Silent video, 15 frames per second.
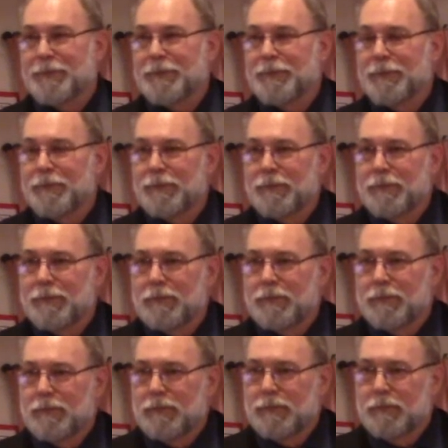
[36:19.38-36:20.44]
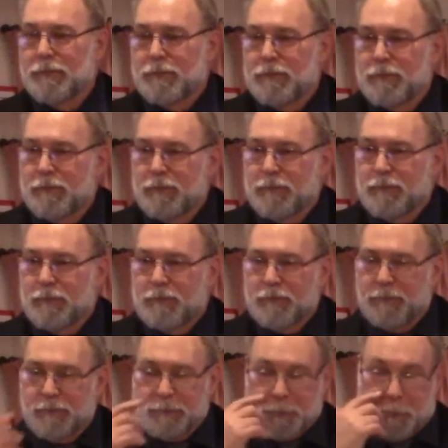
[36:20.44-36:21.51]

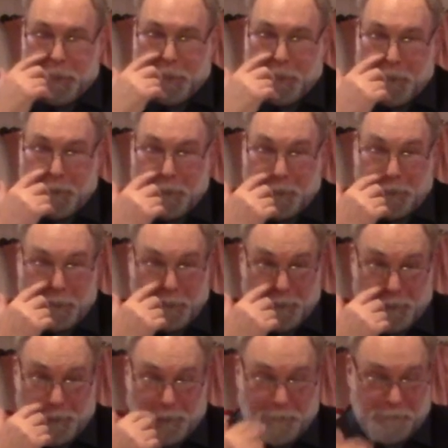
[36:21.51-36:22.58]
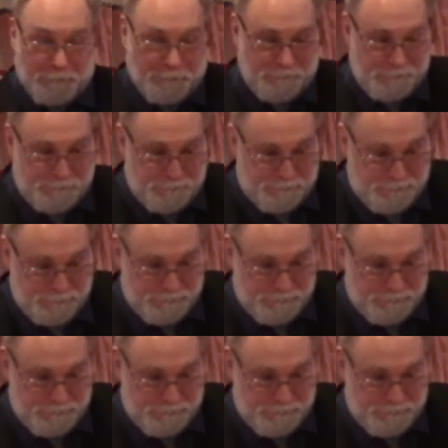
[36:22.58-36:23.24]
[no speech]